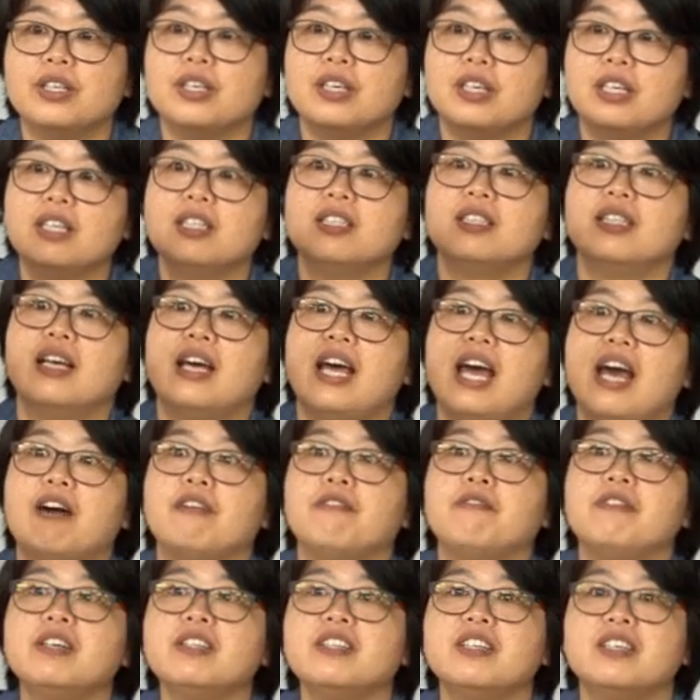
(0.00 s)
it's an
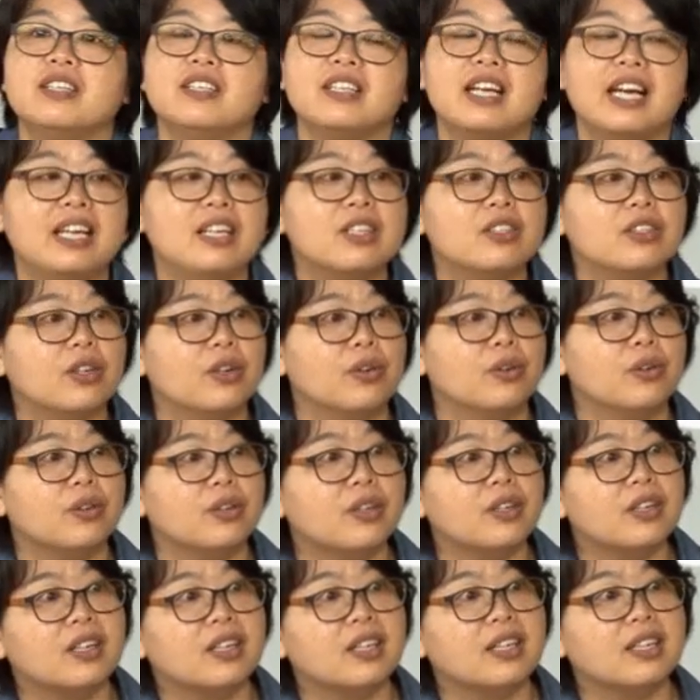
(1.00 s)
alveolar nasal,
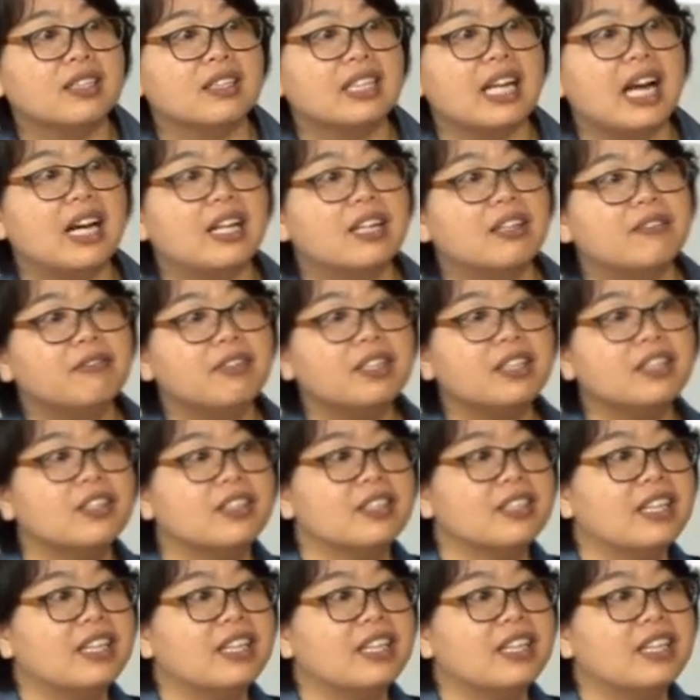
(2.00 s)
not a velar